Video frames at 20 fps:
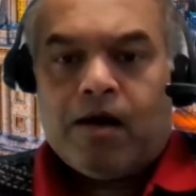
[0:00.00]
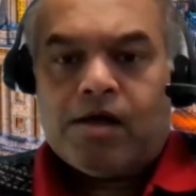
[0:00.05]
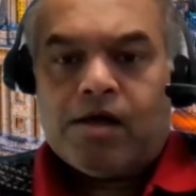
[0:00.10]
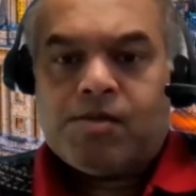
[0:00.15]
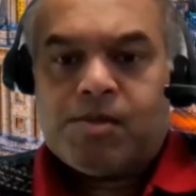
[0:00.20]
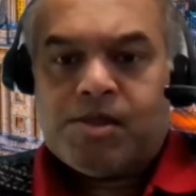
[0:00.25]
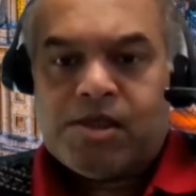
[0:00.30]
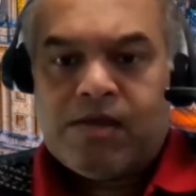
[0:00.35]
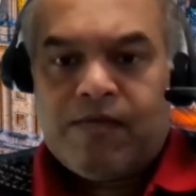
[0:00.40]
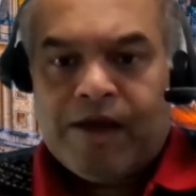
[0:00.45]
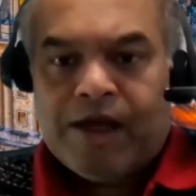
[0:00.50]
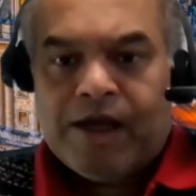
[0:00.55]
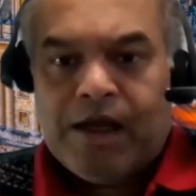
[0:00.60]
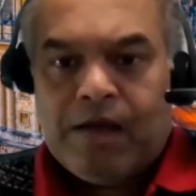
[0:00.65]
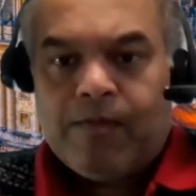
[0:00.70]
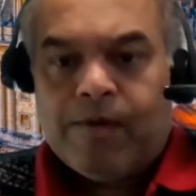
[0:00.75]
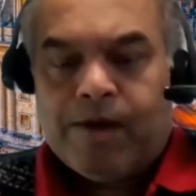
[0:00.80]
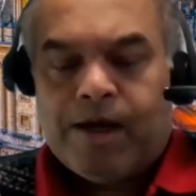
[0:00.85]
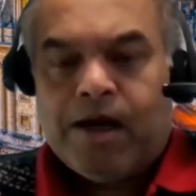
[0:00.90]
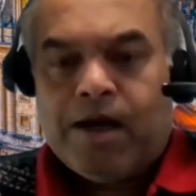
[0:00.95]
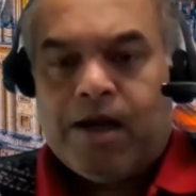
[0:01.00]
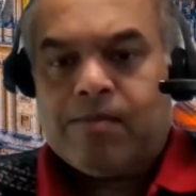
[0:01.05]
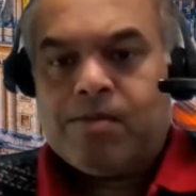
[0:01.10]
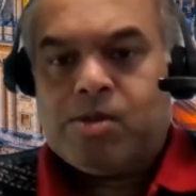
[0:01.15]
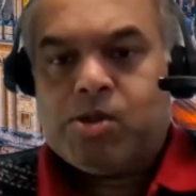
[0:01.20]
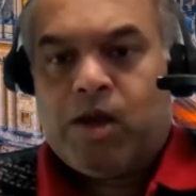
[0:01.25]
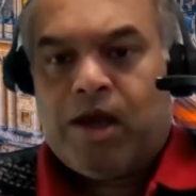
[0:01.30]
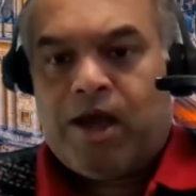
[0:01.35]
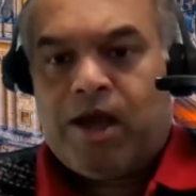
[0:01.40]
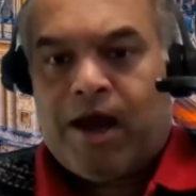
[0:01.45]
specifically when it
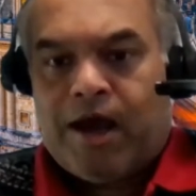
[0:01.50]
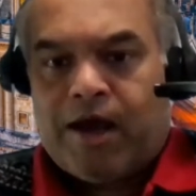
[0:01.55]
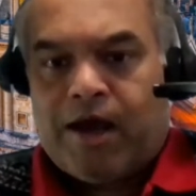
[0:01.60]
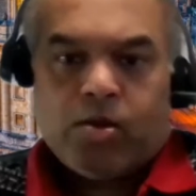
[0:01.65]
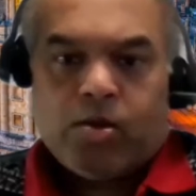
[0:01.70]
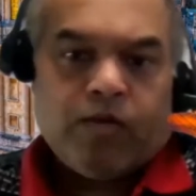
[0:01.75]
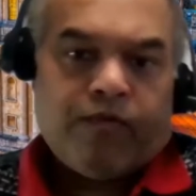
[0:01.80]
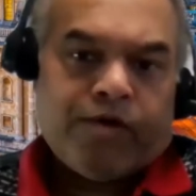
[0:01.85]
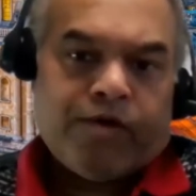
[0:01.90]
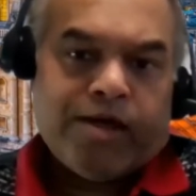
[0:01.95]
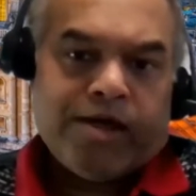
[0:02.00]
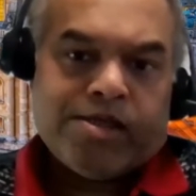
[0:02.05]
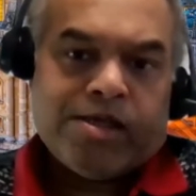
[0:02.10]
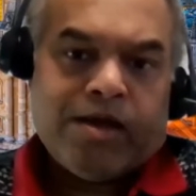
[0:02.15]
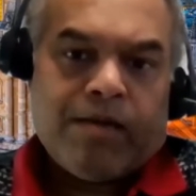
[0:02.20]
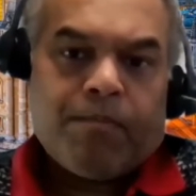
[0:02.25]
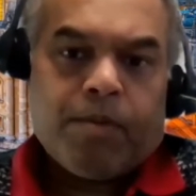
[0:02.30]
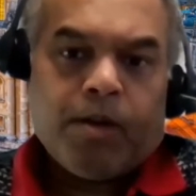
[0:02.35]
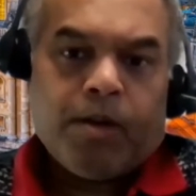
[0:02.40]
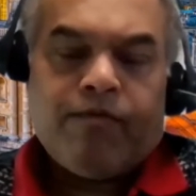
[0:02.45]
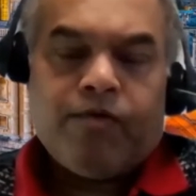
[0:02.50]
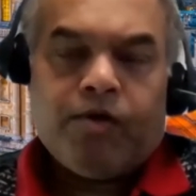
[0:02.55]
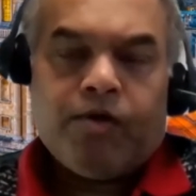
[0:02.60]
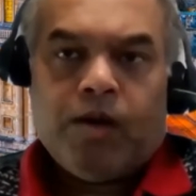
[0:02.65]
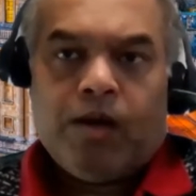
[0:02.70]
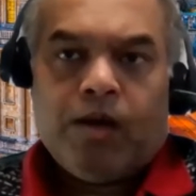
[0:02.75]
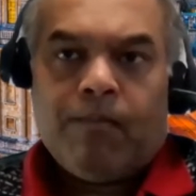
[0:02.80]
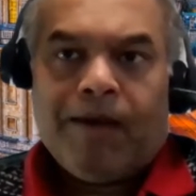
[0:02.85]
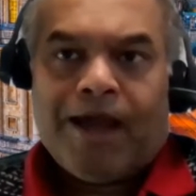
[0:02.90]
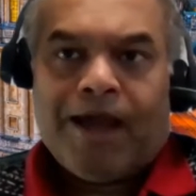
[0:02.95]
comes to AI. So for example, if you're
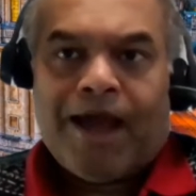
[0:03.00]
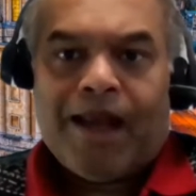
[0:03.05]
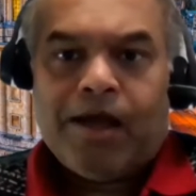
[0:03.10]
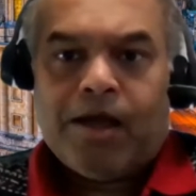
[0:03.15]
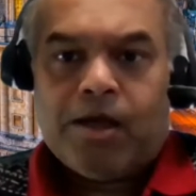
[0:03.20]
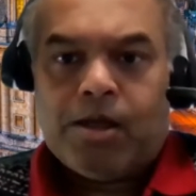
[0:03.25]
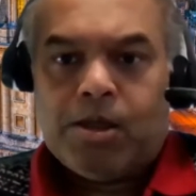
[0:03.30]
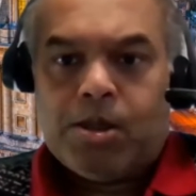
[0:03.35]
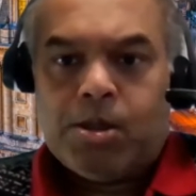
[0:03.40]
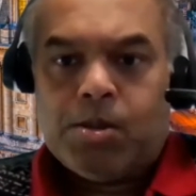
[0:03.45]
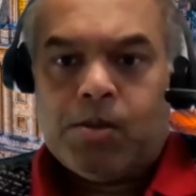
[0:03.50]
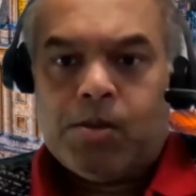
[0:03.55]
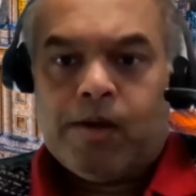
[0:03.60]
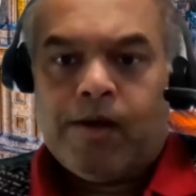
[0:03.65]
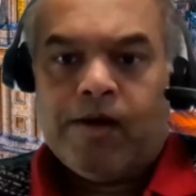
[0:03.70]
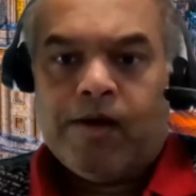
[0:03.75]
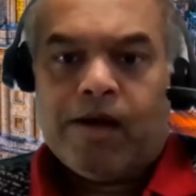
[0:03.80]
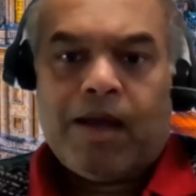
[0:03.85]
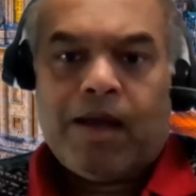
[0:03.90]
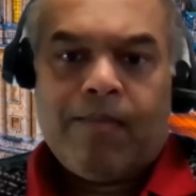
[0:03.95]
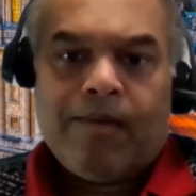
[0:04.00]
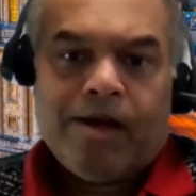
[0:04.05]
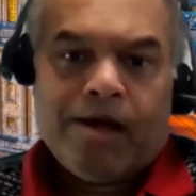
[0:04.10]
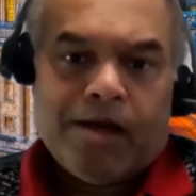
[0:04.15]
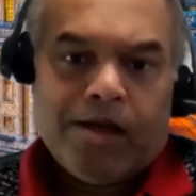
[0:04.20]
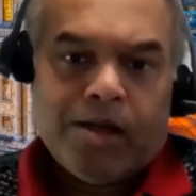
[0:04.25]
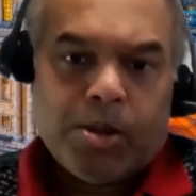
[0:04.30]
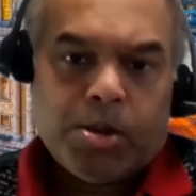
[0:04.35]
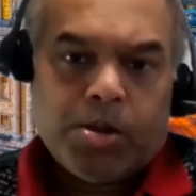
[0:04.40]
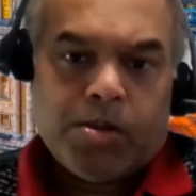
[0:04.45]
doing mechanical engineering or
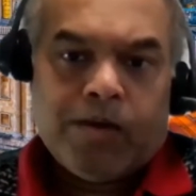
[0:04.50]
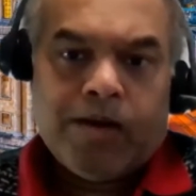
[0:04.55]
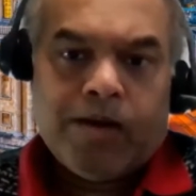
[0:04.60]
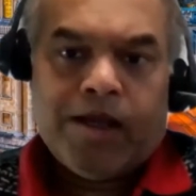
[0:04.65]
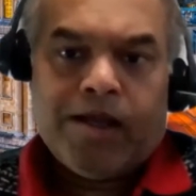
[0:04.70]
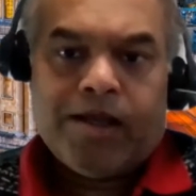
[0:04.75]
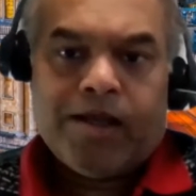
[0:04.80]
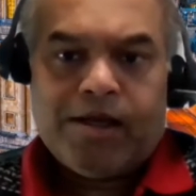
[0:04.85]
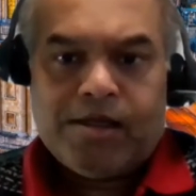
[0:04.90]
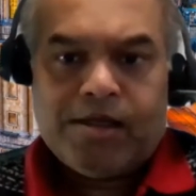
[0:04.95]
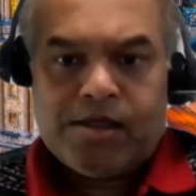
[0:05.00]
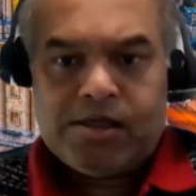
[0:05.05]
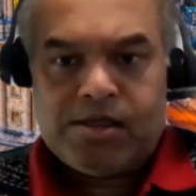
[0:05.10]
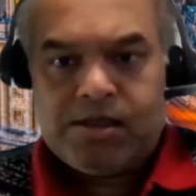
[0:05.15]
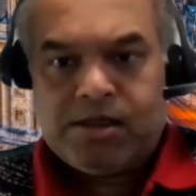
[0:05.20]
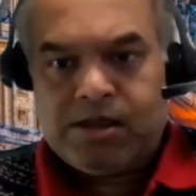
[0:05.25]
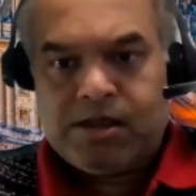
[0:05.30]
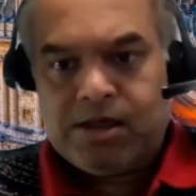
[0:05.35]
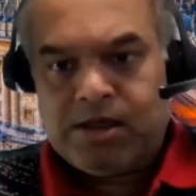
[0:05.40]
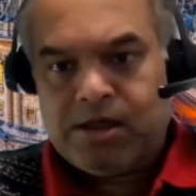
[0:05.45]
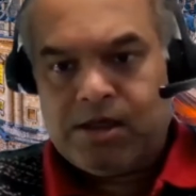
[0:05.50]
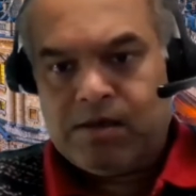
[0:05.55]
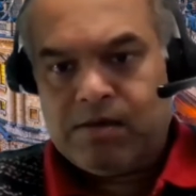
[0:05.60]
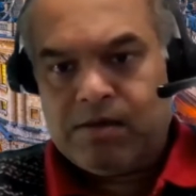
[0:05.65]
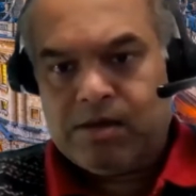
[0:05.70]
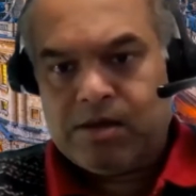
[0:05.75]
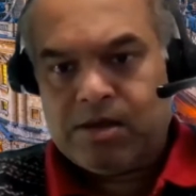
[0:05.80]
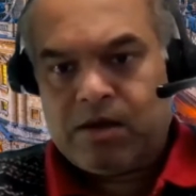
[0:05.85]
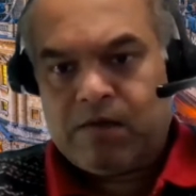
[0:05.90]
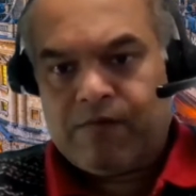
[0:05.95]
chemical engineering, there is a
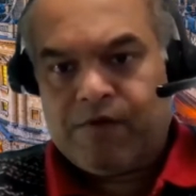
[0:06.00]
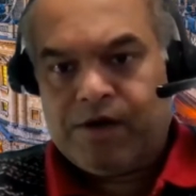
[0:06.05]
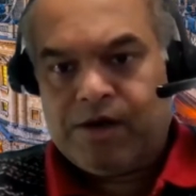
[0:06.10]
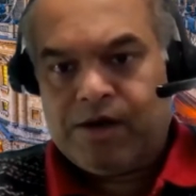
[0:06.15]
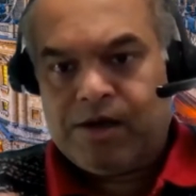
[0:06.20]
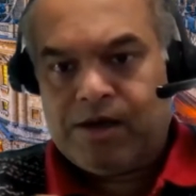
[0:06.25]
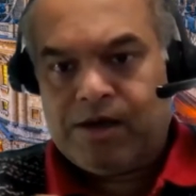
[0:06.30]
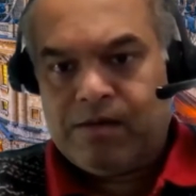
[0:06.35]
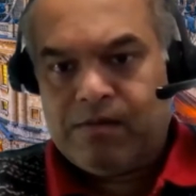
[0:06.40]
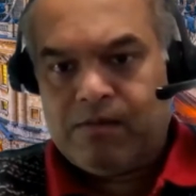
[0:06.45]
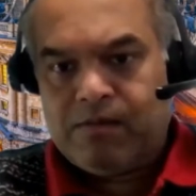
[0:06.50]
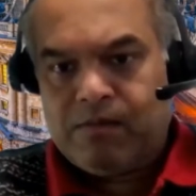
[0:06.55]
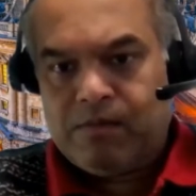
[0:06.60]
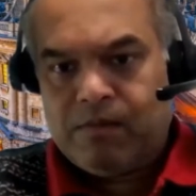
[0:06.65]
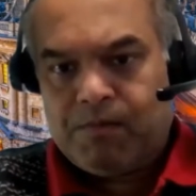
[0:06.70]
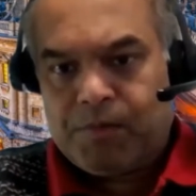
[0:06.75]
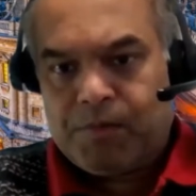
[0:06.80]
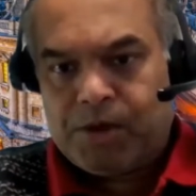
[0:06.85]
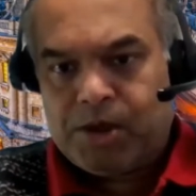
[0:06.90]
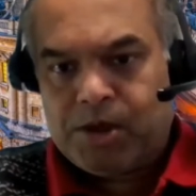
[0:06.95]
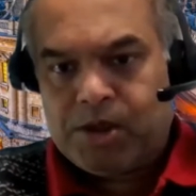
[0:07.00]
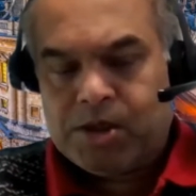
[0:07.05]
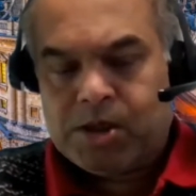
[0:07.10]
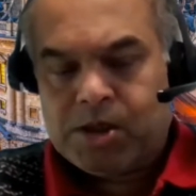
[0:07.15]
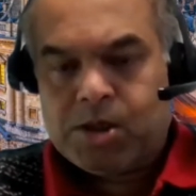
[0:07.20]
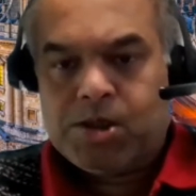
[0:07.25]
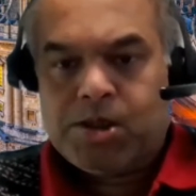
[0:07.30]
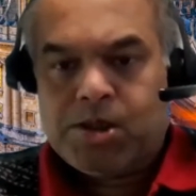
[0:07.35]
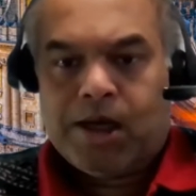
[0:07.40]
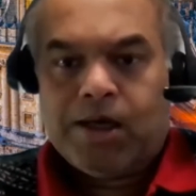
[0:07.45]
certain kind of a
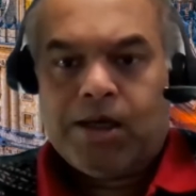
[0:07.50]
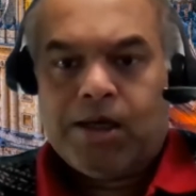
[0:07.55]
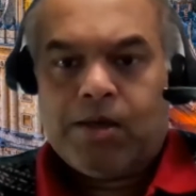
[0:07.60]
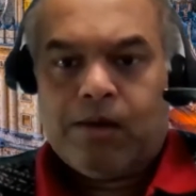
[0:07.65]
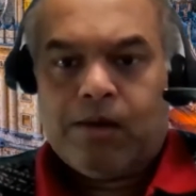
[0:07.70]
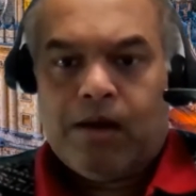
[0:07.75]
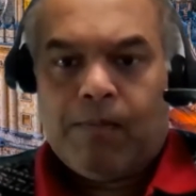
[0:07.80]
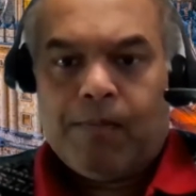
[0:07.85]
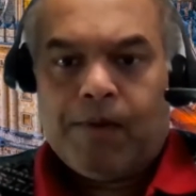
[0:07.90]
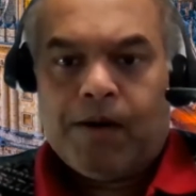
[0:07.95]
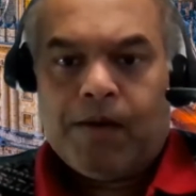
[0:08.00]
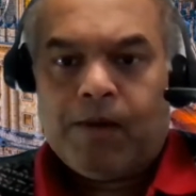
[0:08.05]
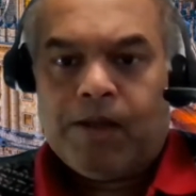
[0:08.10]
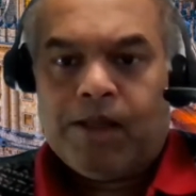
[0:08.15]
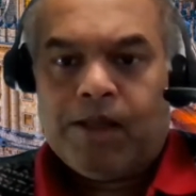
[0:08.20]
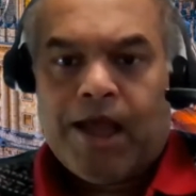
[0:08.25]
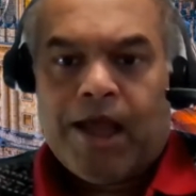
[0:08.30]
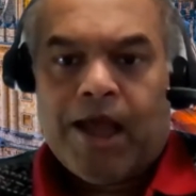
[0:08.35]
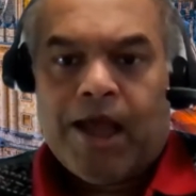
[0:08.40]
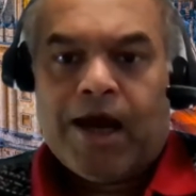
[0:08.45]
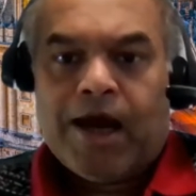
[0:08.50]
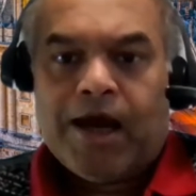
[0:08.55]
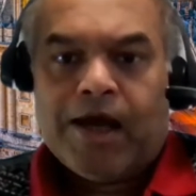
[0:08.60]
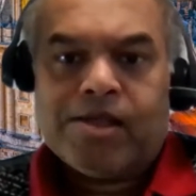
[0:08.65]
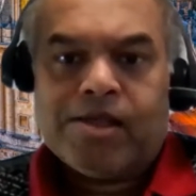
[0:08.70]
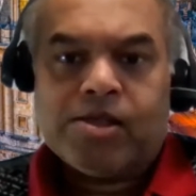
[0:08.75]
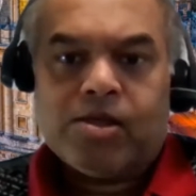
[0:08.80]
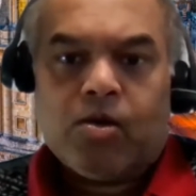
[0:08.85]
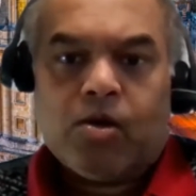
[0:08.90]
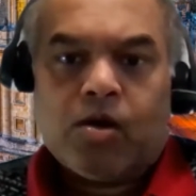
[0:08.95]
trajectory, but with AI,
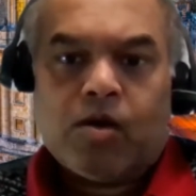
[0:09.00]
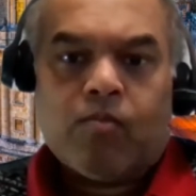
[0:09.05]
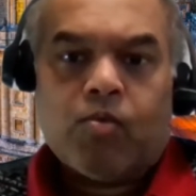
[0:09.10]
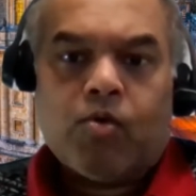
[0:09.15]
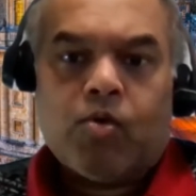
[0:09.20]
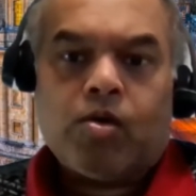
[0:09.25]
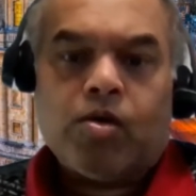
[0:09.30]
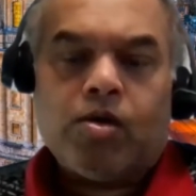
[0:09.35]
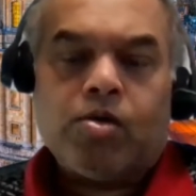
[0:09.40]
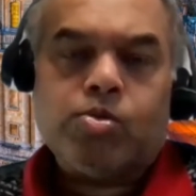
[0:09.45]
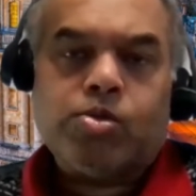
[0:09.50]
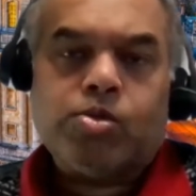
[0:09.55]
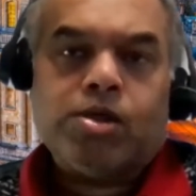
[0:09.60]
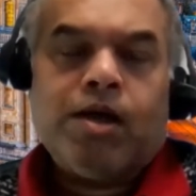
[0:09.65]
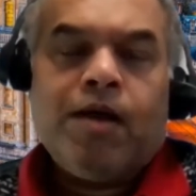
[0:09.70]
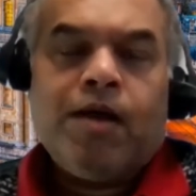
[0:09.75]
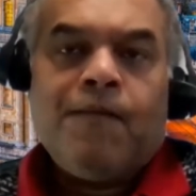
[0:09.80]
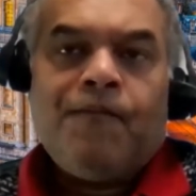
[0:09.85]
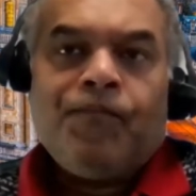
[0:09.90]
it's a lot more closer.